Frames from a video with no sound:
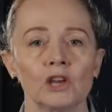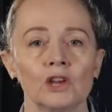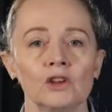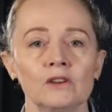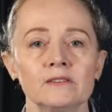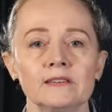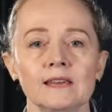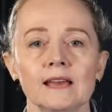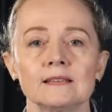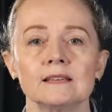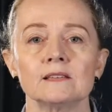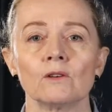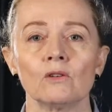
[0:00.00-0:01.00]

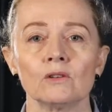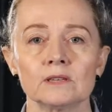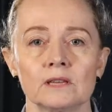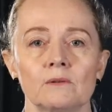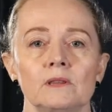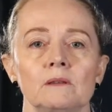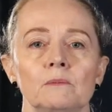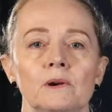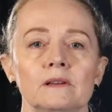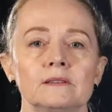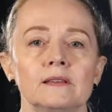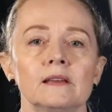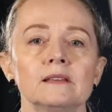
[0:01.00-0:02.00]
QCS is also in the
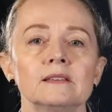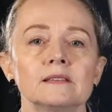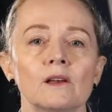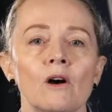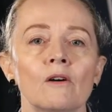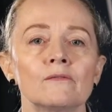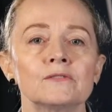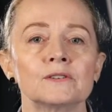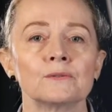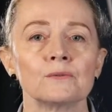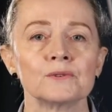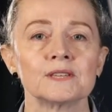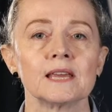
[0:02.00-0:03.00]
process of
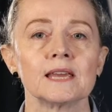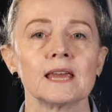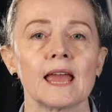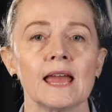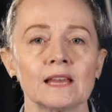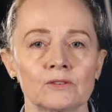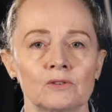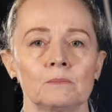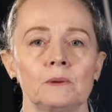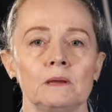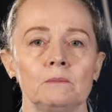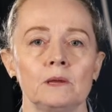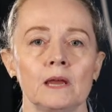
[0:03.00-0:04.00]
sourcing extra
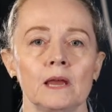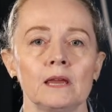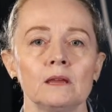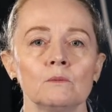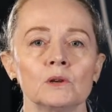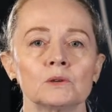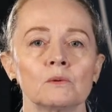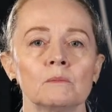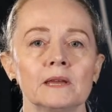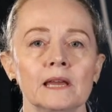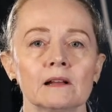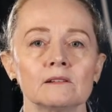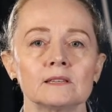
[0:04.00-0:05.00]
PPE, which will
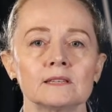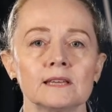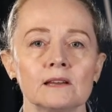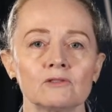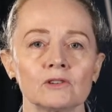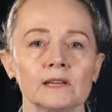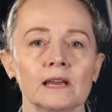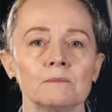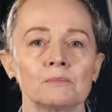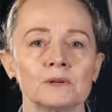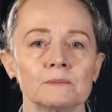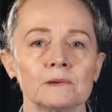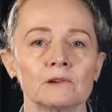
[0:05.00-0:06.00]
be held centrally
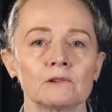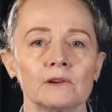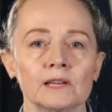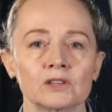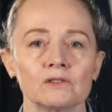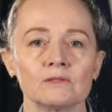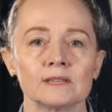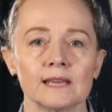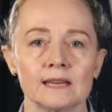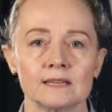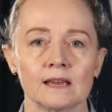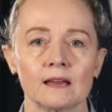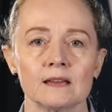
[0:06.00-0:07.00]
at Brisbane Correctional
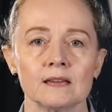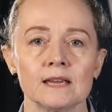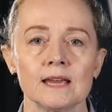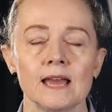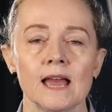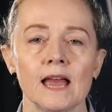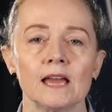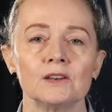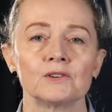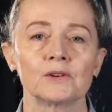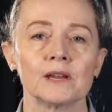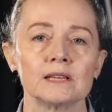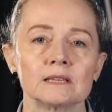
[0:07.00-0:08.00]
Centre
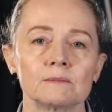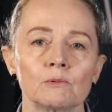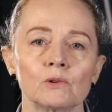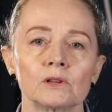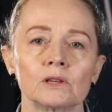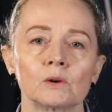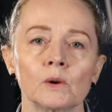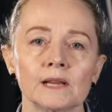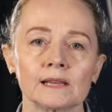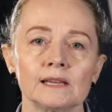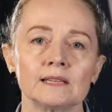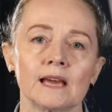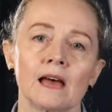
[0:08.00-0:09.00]
and transported
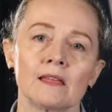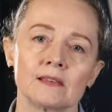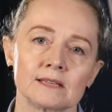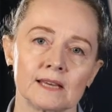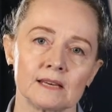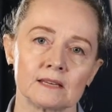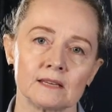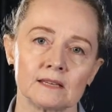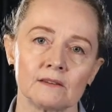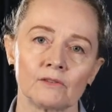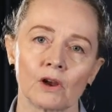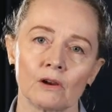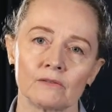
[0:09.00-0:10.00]
quickly to other centres
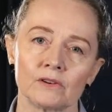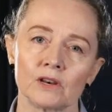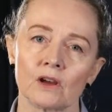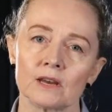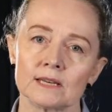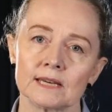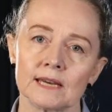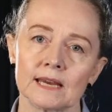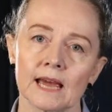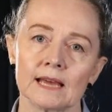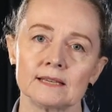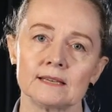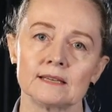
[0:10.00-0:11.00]
if COVID-19
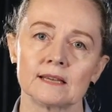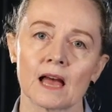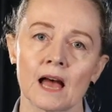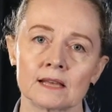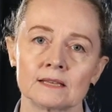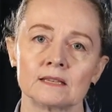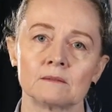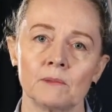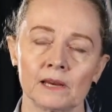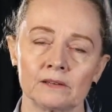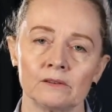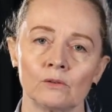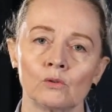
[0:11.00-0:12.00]
cases are
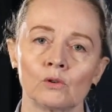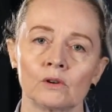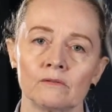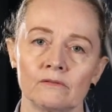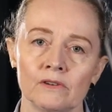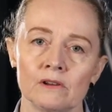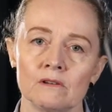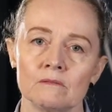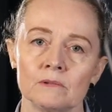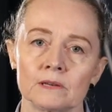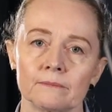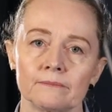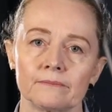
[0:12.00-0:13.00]
suspected or confirmed.